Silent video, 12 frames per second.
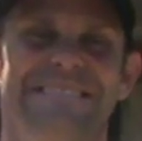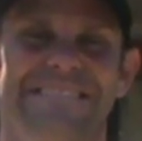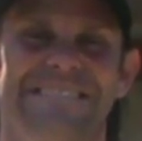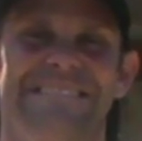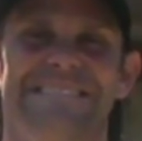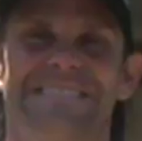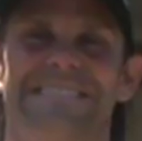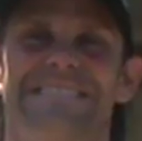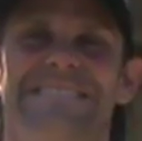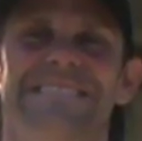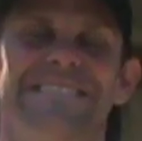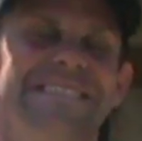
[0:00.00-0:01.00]
Who's the
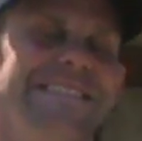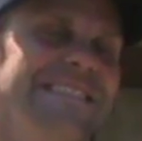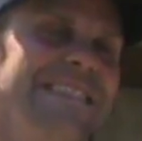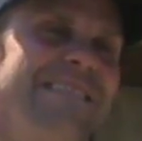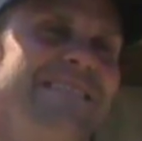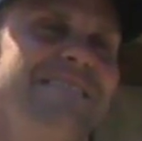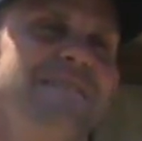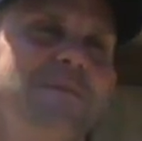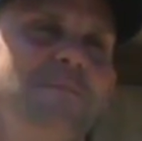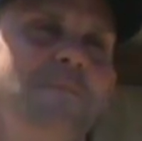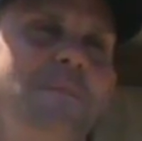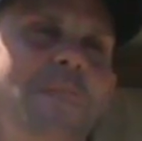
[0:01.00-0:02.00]
hardest batter you've
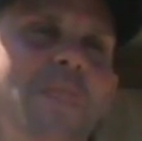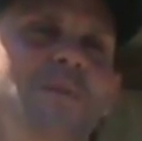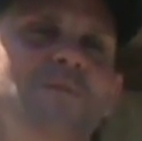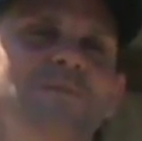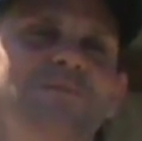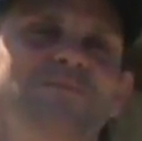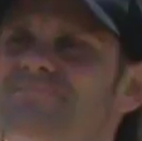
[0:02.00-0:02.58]
ever faced?